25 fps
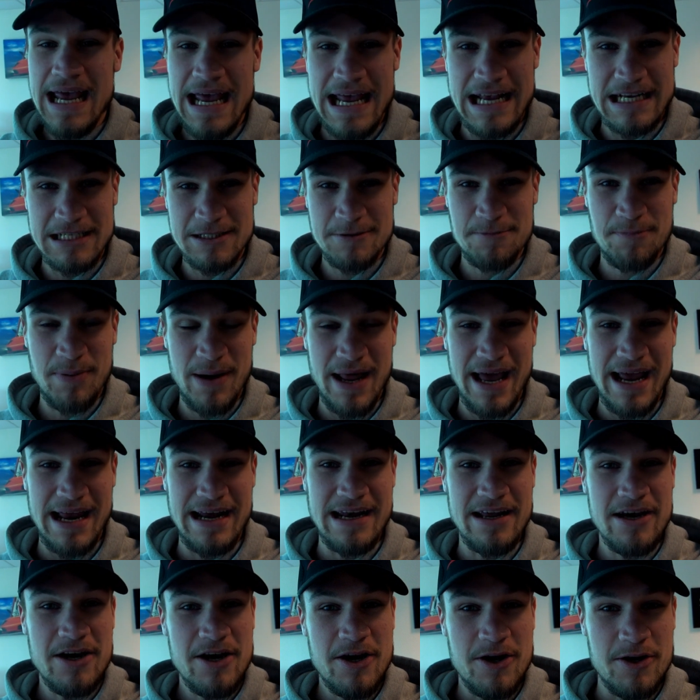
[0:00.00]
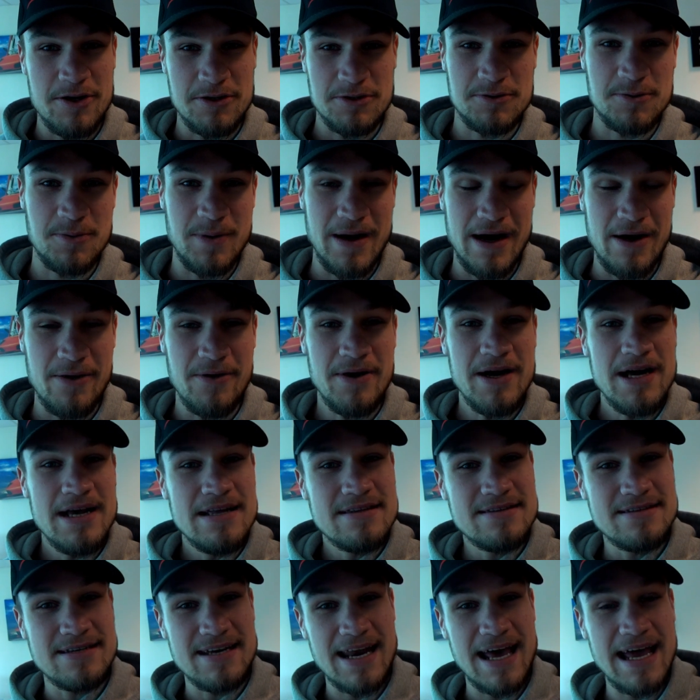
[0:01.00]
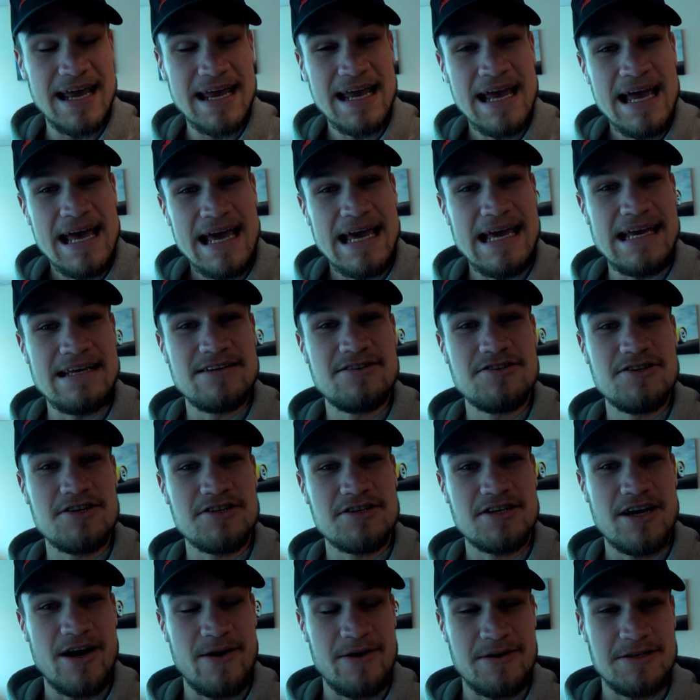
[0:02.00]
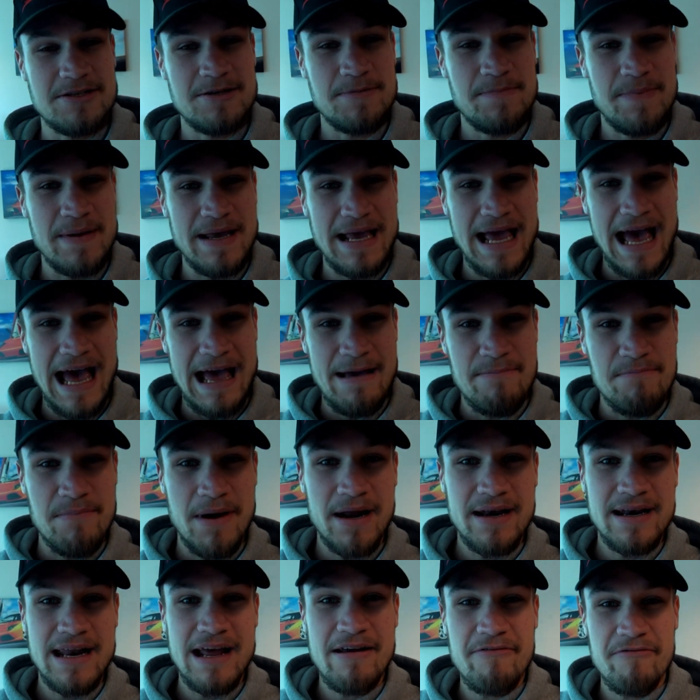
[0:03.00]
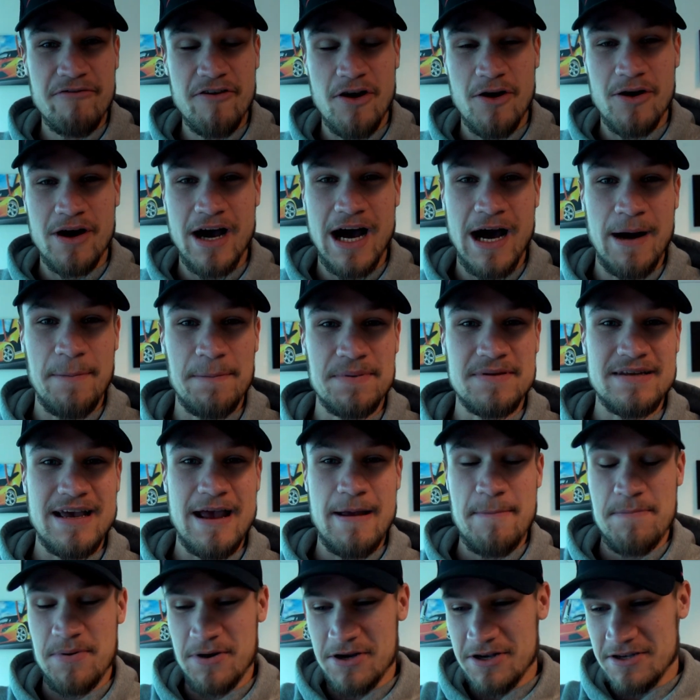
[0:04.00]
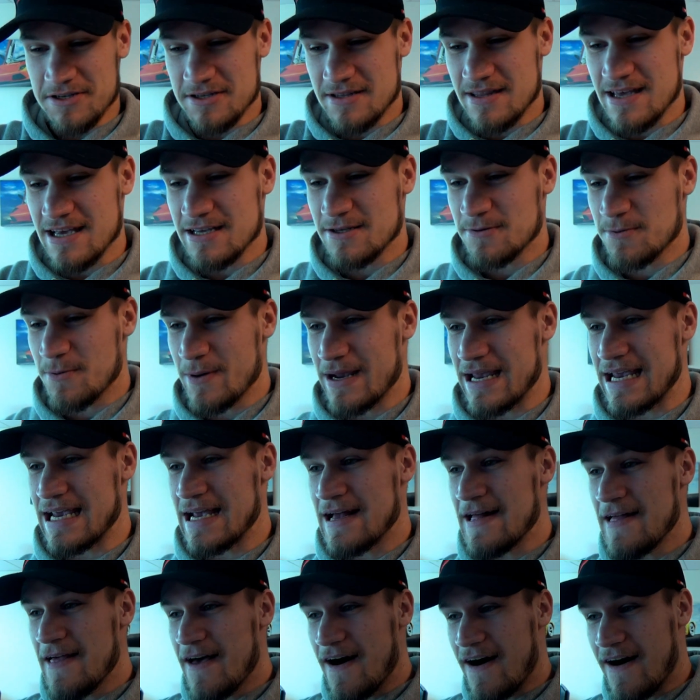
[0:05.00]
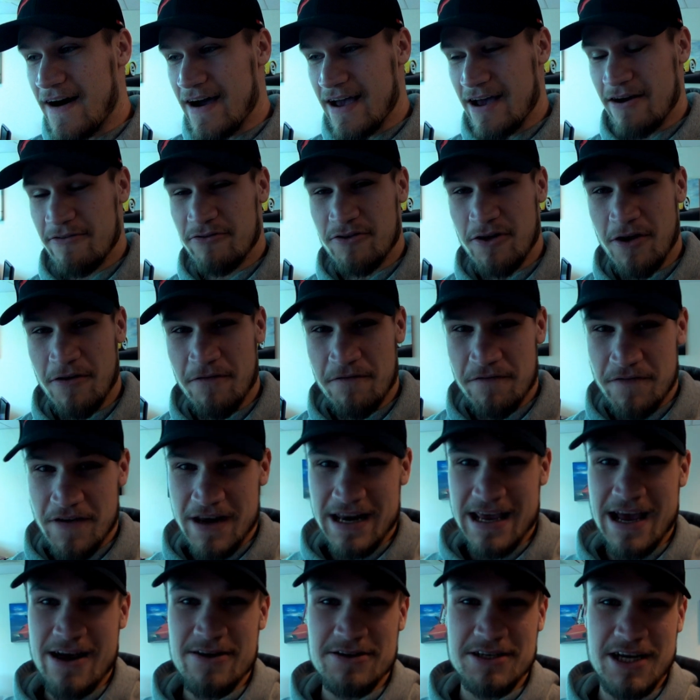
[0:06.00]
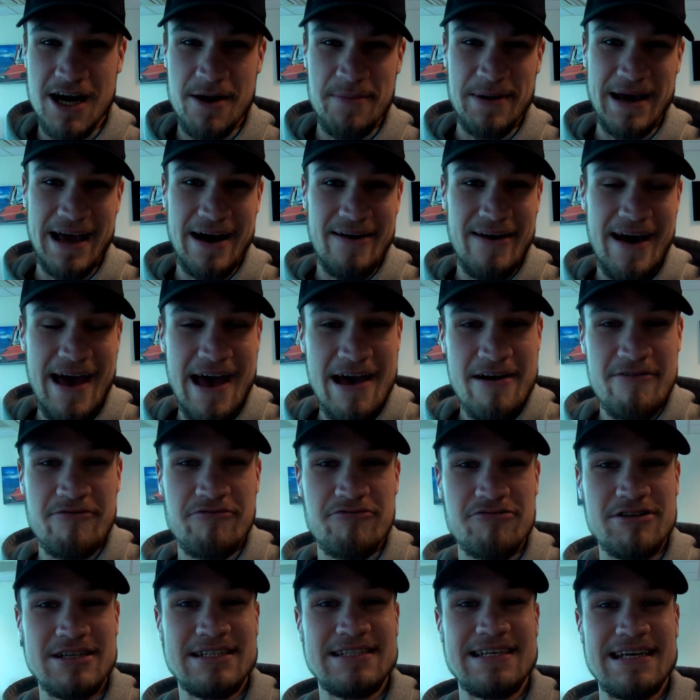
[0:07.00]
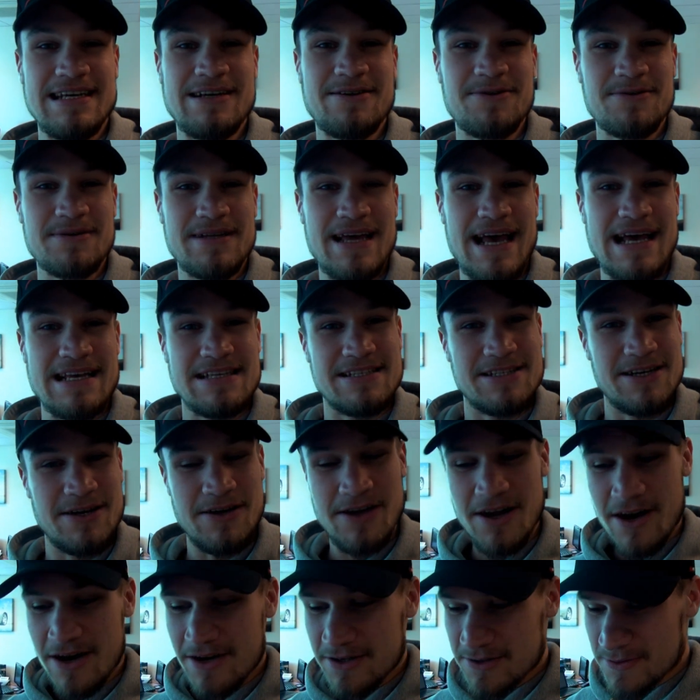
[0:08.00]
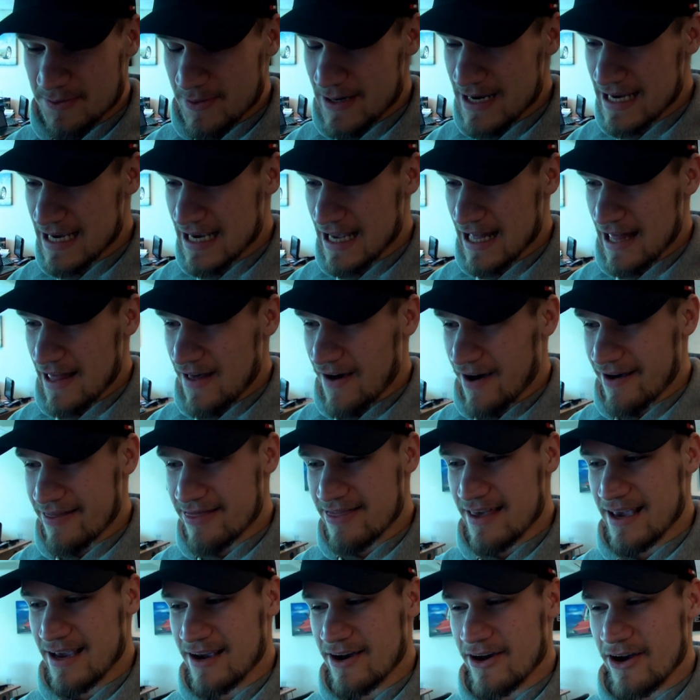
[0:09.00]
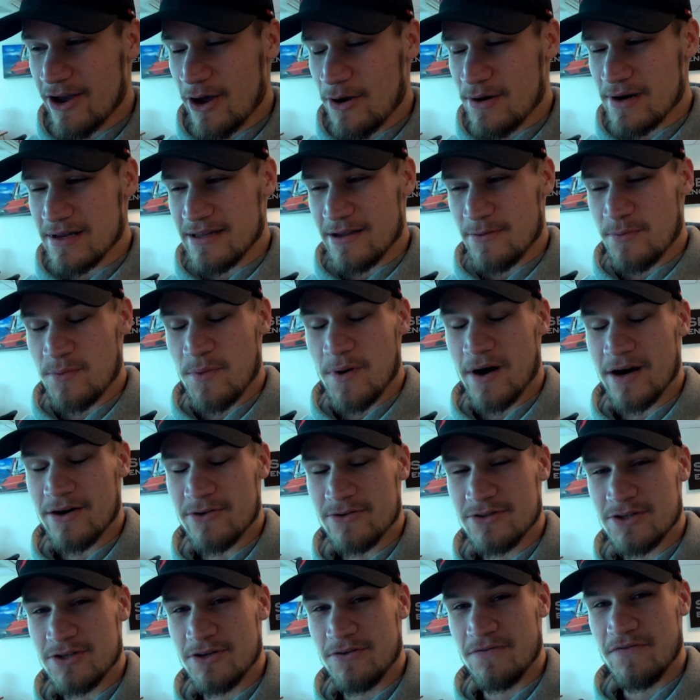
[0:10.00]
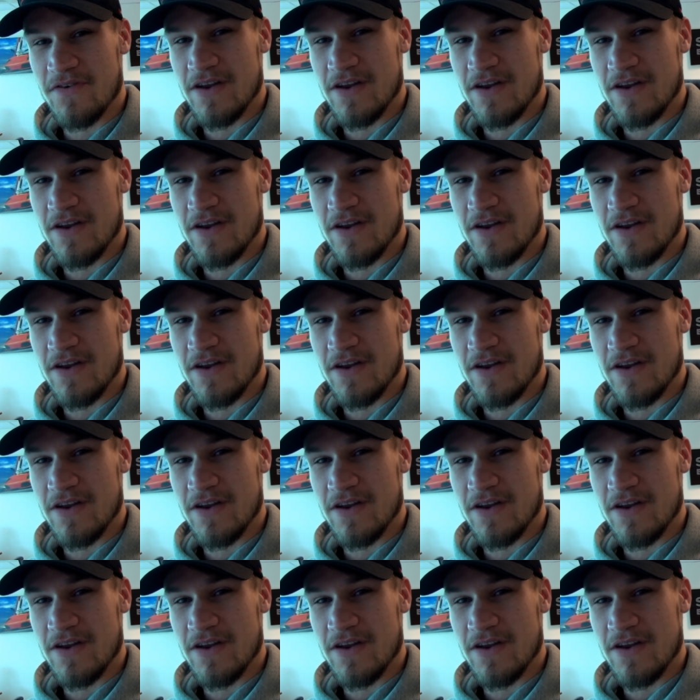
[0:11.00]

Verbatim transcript: explain as well. Today is just going to be a Monday vlog update, because this week I have got videos coming out every single day. So last week, I think I only did one or two